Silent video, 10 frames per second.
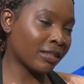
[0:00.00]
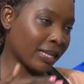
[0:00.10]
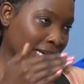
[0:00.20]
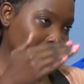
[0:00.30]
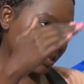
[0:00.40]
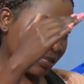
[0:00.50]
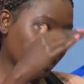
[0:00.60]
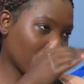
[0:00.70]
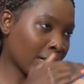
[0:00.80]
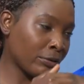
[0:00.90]
they can
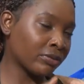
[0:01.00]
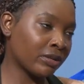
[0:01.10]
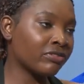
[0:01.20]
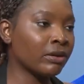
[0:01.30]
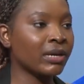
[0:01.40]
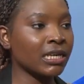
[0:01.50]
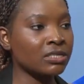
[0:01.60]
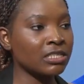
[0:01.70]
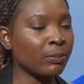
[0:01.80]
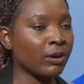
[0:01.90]
see how different
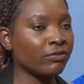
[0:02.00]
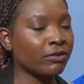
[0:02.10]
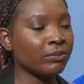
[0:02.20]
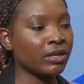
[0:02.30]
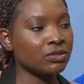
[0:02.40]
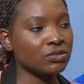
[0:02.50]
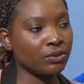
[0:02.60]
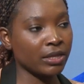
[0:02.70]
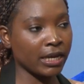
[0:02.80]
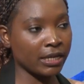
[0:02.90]
markets are performing
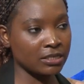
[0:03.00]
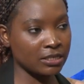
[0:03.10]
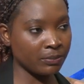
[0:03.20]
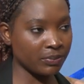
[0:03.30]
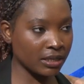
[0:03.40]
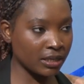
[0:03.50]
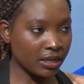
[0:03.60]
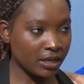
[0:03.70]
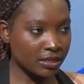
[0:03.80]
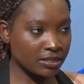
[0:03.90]
so they can simply
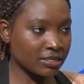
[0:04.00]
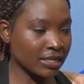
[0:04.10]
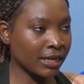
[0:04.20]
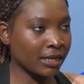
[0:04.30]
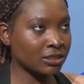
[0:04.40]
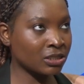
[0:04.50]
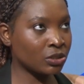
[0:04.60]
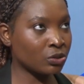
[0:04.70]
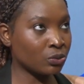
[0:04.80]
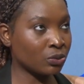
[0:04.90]
sell it
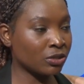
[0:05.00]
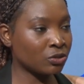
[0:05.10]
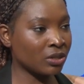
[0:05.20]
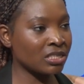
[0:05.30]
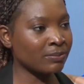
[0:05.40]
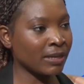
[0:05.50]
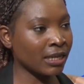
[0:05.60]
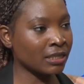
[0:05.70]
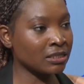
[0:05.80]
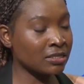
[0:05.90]
to, to this
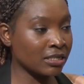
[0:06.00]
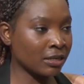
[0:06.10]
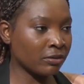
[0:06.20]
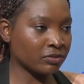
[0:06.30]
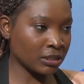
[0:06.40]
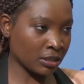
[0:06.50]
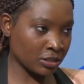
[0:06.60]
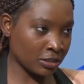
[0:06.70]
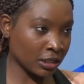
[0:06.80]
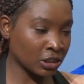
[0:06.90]
market instead of
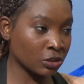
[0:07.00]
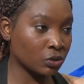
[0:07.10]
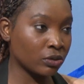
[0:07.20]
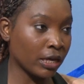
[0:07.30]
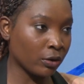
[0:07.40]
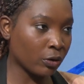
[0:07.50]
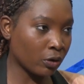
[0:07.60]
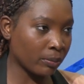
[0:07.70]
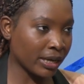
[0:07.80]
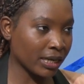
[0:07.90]
just crashing to their
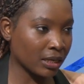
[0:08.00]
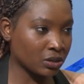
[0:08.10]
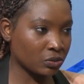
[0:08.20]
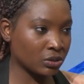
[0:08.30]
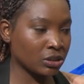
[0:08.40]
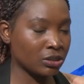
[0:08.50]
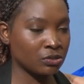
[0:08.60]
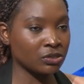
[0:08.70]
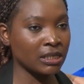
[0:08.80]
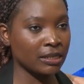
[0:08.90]
local market, which
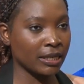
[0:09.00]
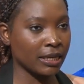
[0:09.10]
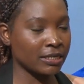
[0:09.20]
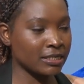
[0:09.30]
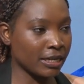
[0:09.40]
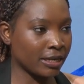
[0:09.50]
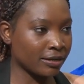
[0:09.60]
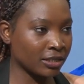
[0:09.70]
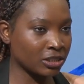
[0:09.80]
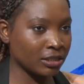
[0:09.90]
is usually the case, like
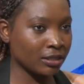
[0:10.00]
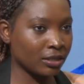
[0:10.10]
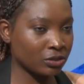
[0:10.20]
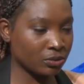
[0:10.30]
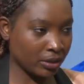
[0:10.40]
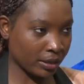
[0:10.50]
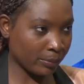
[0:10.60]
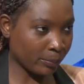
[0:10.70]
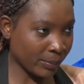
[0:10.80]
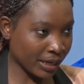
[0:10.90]
crashing into
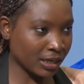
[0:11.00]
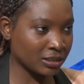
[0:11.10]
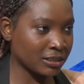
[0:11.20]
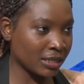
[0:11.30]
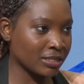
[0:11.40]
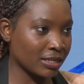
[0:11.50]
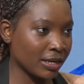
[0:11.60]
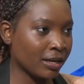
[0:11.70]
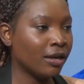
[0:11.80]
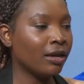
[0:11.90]
the market that's
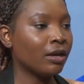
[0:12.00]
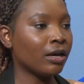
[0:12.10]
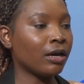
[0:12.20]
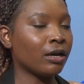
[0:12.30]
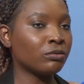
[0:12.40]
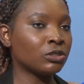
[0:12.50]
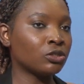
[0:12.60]
there. Uh, we